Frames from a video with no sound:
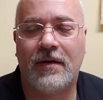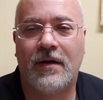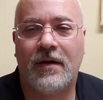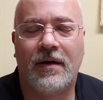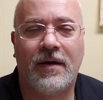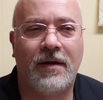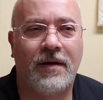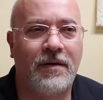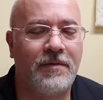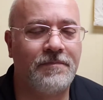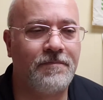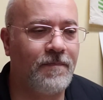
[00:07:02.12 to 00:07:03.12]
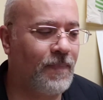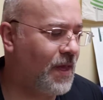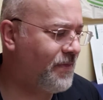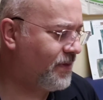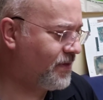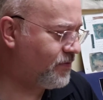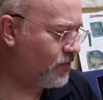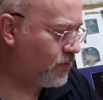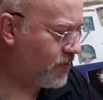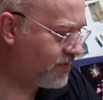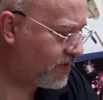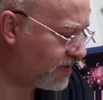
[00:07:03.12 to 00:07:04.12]
I think this one
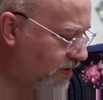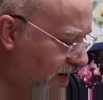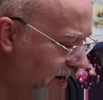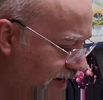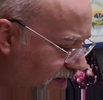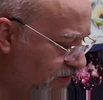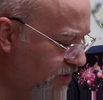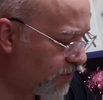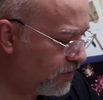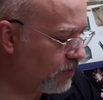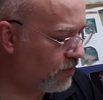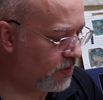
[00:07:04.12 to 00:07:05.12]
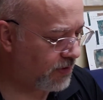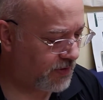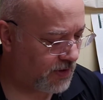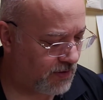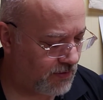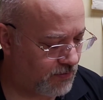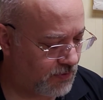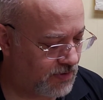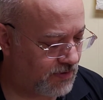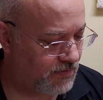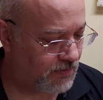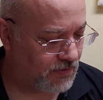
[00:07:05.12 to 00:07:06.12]
was in 82, I think, is when
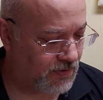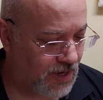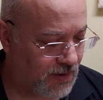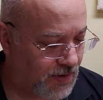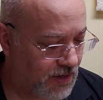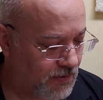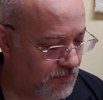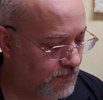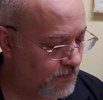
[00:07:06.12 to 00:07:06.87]
this one came out.